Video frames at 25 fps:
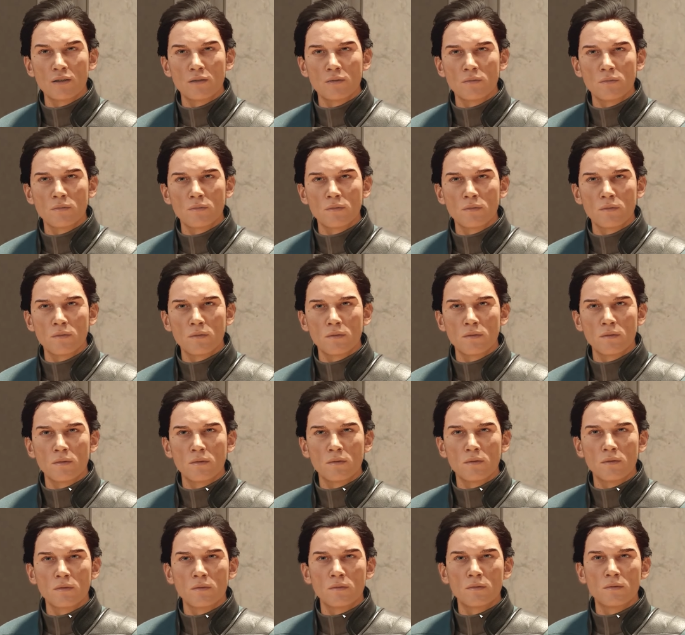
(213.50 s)

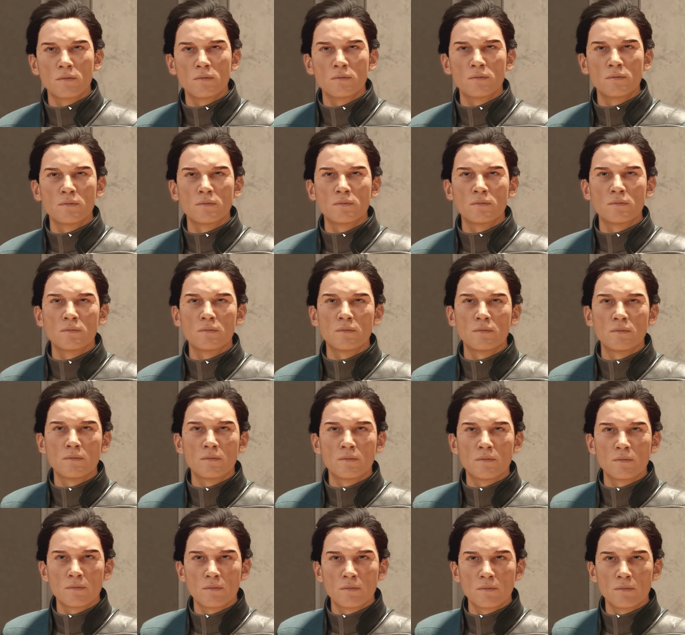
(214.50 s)

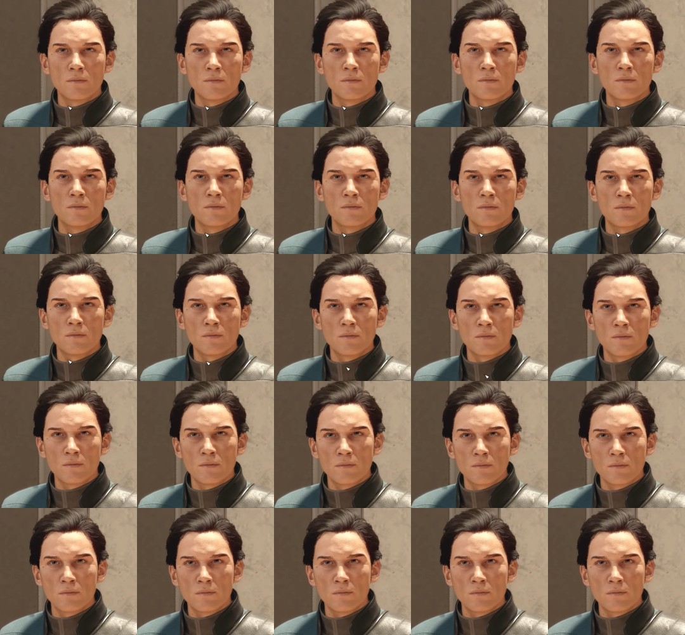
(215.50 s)
[no speech]